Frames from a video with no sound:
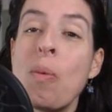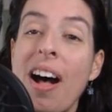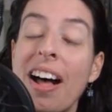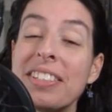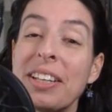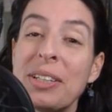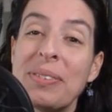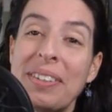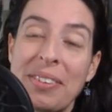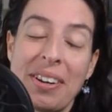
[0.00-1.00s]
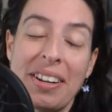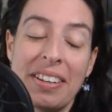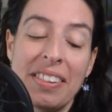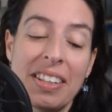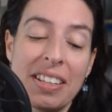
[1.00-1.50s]
Well, I'll tell you what,
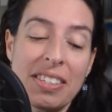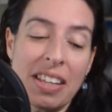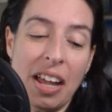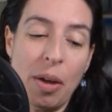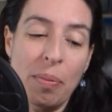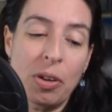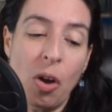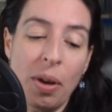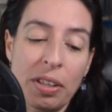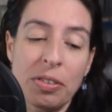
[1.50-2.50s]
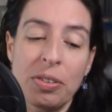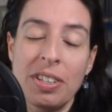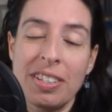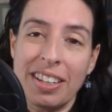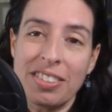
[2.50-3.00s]
Ronan, this going through
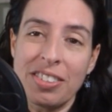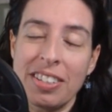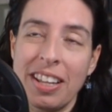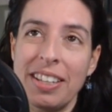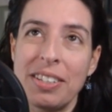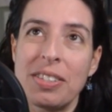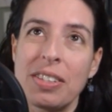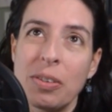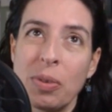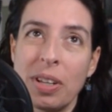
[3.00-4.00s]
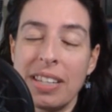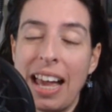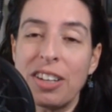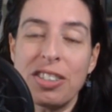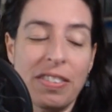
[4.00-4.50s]
this exercise was
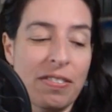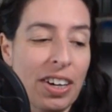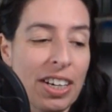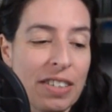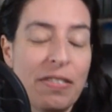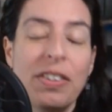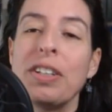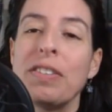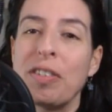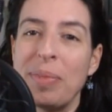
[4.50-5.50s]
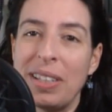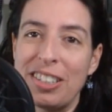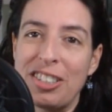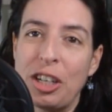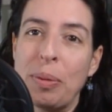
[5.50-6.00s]
actually very difficult for me
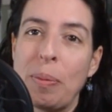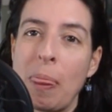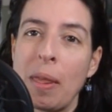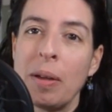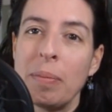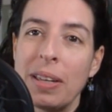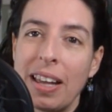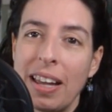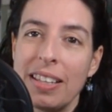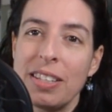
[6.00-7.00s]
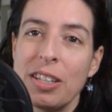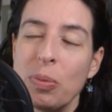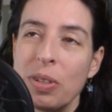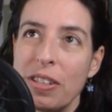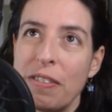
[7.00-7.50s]
this year because
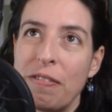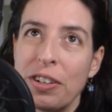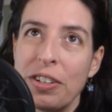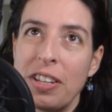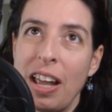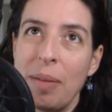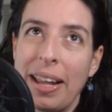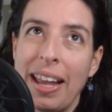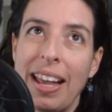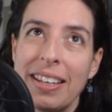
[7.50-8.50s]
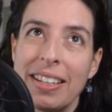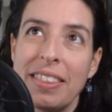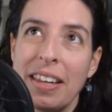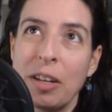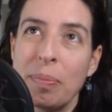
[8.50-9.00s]
it was the first time I had to
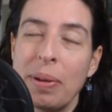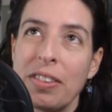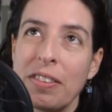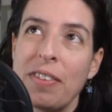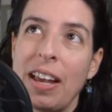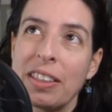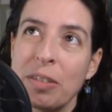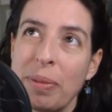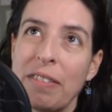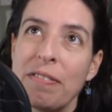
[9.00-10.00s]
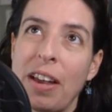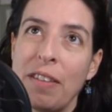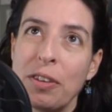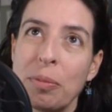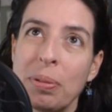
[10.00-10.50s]
think about the fact that my
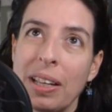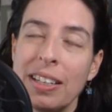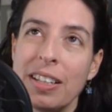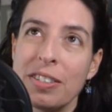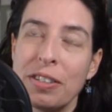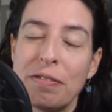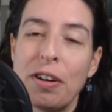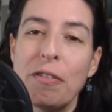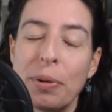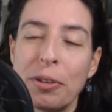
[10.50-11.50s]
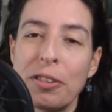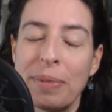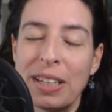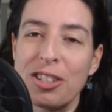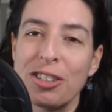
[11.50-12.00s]
5-year plan doesn't involve both of
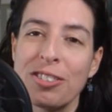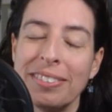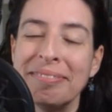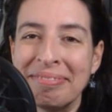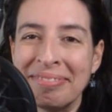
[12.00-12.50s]
my children.